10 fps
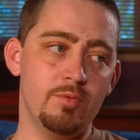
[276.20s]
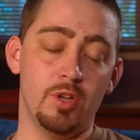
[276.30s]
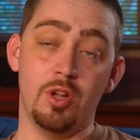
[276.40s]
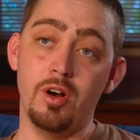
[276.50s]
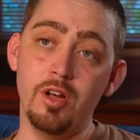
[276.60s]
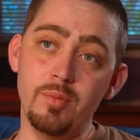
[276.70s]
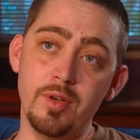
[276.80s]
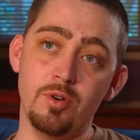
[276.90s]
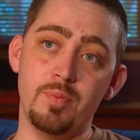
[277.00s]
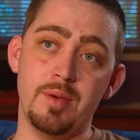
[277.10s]
rely on
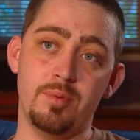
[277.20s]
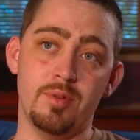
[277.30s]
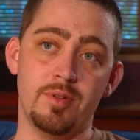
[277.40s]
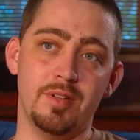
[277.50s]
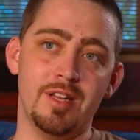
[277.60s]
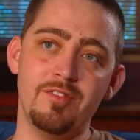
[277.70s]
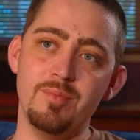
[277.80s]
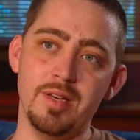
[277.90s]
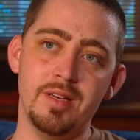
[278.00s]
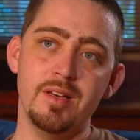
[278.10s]
me or people that love
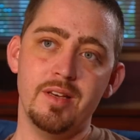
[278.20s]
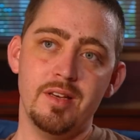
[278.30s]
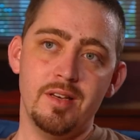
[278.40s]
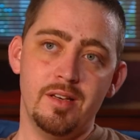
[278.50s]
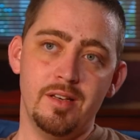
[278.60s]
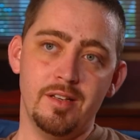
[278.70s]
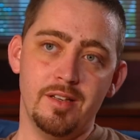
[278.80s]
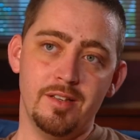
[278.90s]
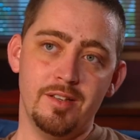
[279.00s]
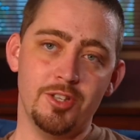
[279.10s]
me. Mm. You
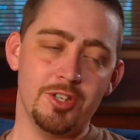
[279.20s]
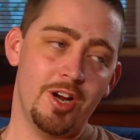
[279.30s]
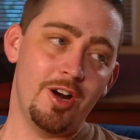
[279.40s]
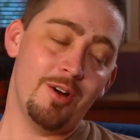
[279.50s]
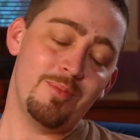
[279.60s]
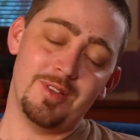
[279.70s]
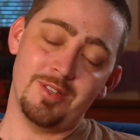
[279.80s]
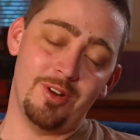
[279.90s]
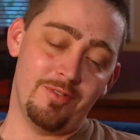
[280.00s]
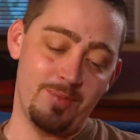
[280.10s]
know, I should hope there's
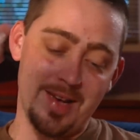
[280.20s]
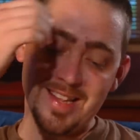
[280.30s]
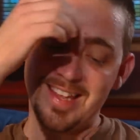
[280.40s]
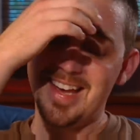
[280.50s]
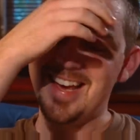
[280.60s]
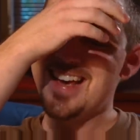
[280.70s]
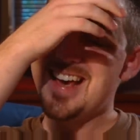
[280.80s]
a lot of them out there,